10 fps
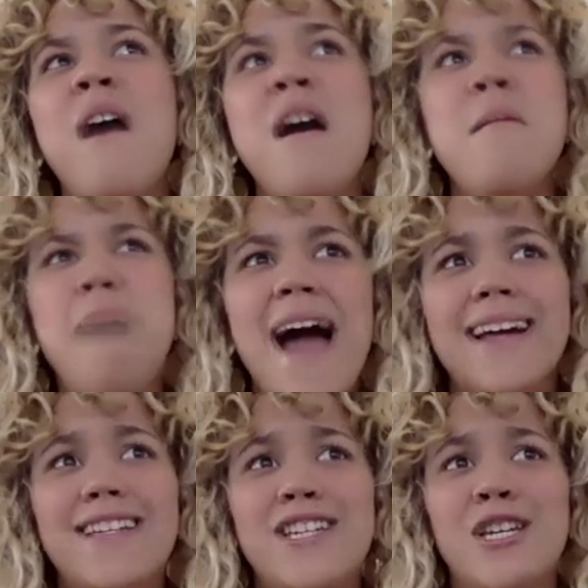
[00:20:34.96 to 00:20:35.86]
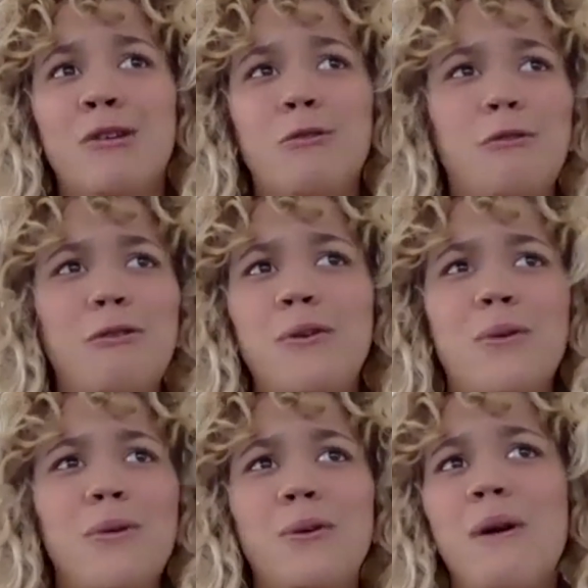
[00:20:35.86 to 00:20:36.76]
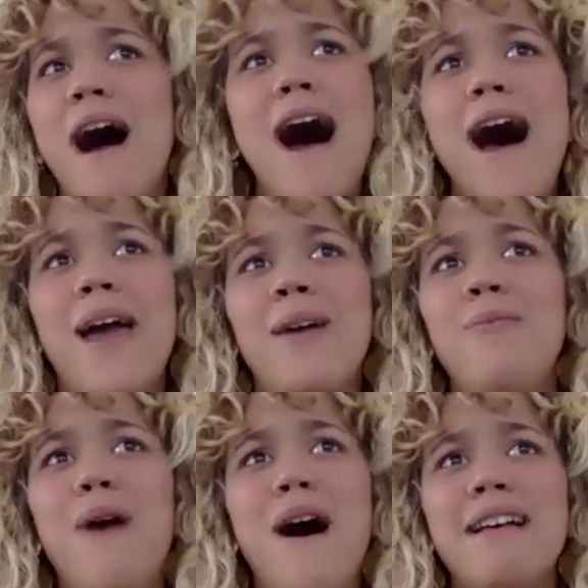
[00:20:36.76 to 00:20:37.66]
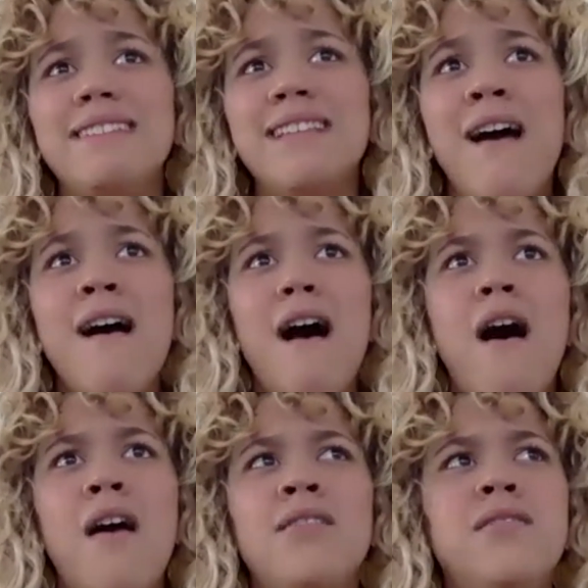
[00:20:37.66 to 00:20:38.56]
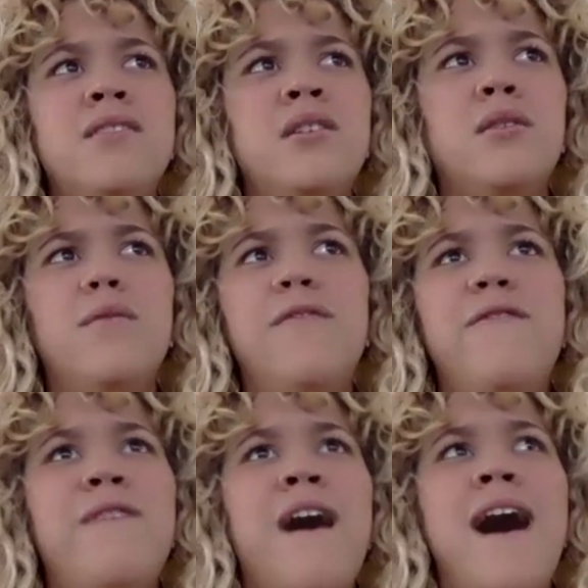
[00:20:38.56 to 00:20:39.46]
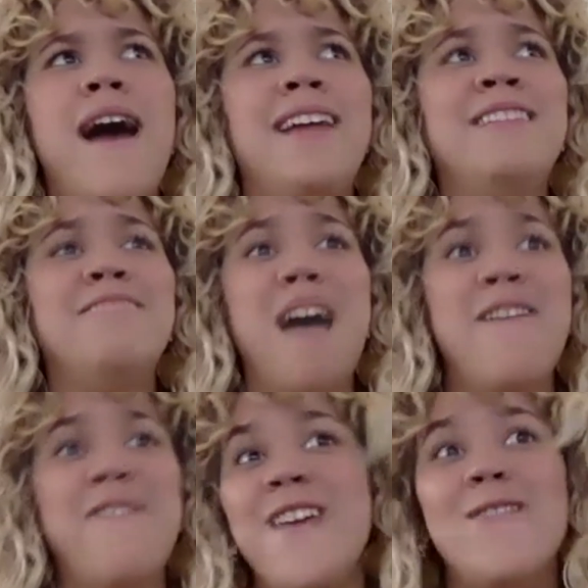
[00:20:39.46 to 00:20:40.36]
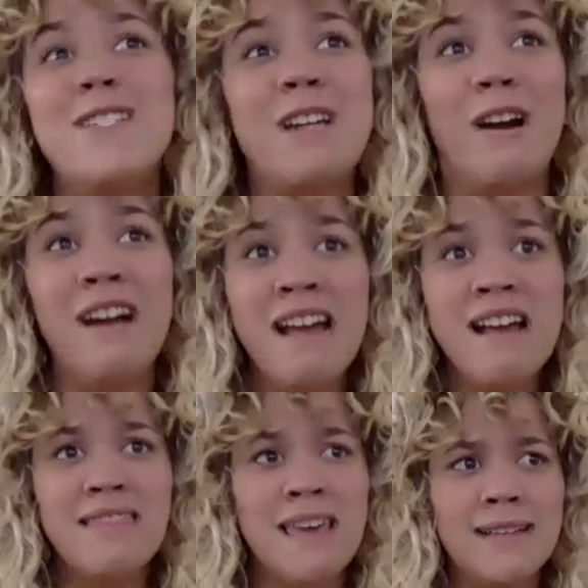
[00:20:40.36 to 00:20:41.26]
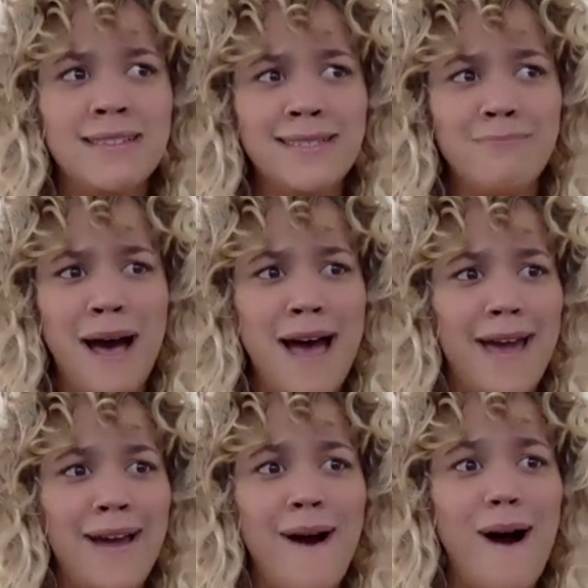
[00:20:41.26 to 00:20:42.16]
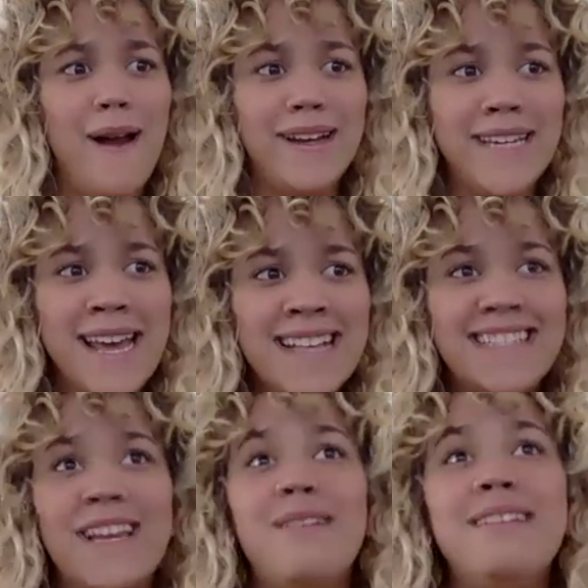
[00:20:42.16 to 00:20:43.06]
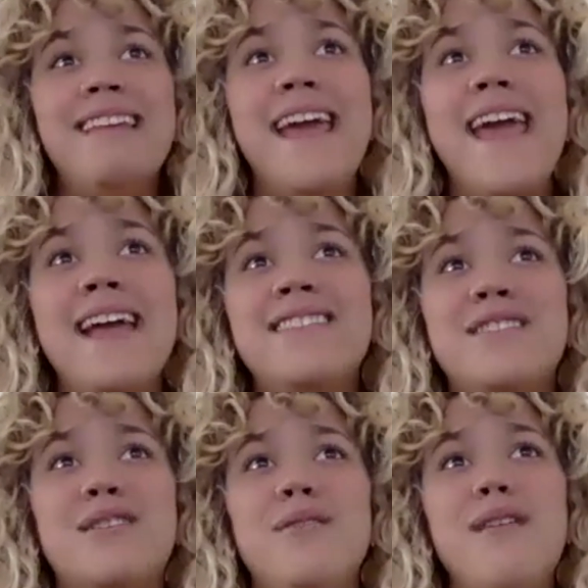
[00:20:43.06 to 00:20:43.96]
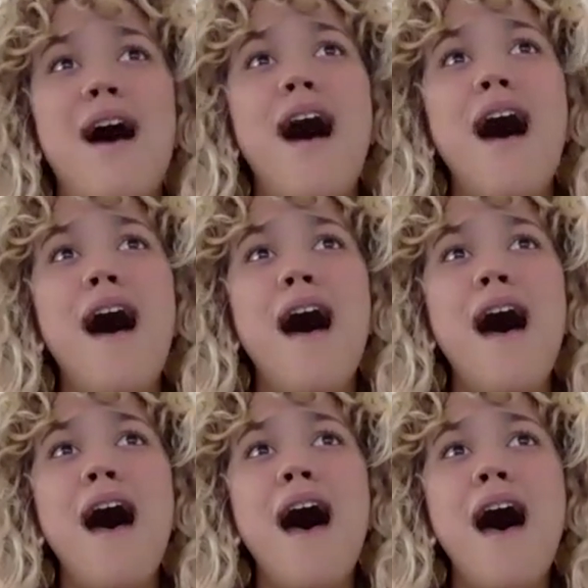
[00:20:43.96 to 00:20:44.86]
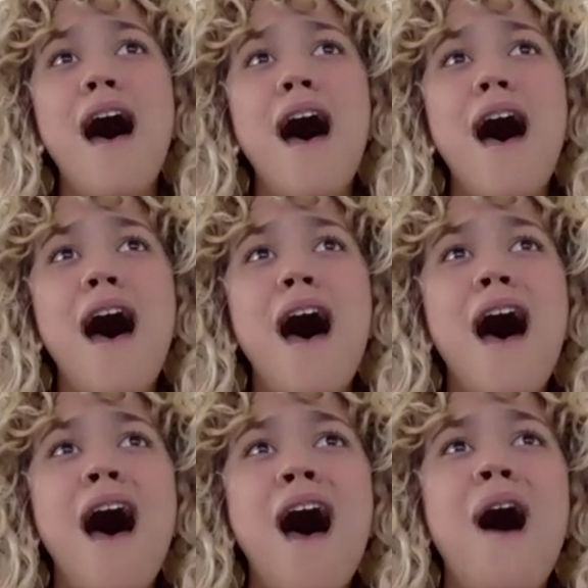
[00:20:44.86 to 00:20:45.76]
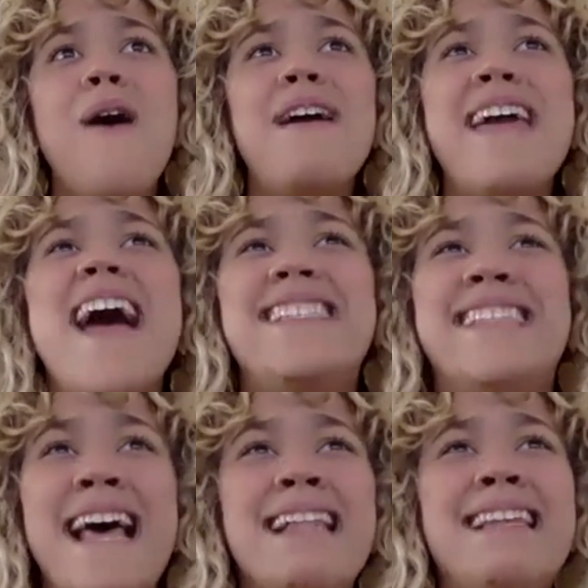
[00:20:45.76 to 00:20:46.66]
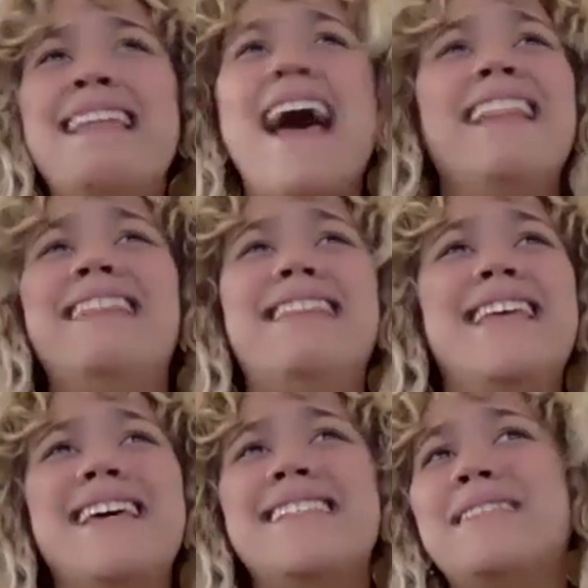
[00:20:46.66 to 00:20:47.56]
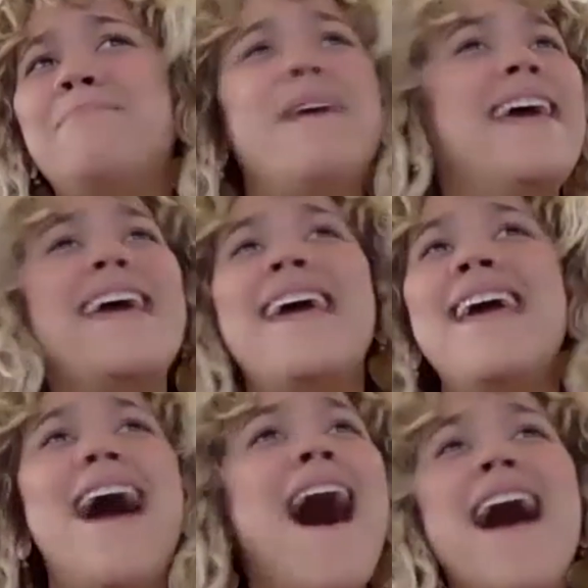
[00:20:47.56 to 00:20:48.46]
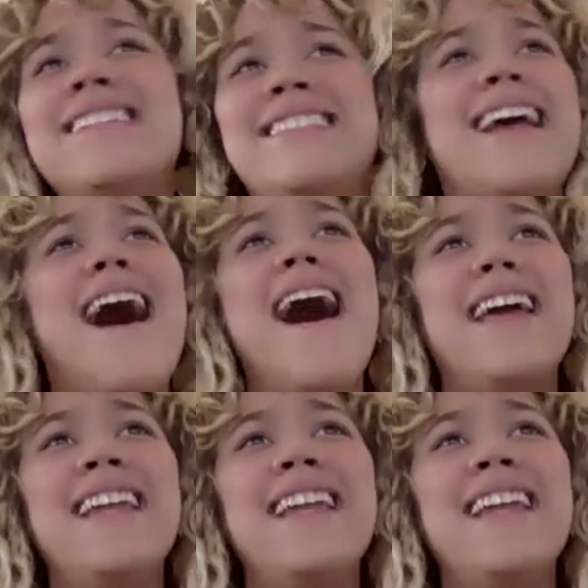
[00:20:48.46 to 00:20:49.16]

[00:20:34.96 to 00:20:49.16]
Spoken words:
Back to who I was, on to find my future. Things my heart still needs to know. Yes, let this be a sign.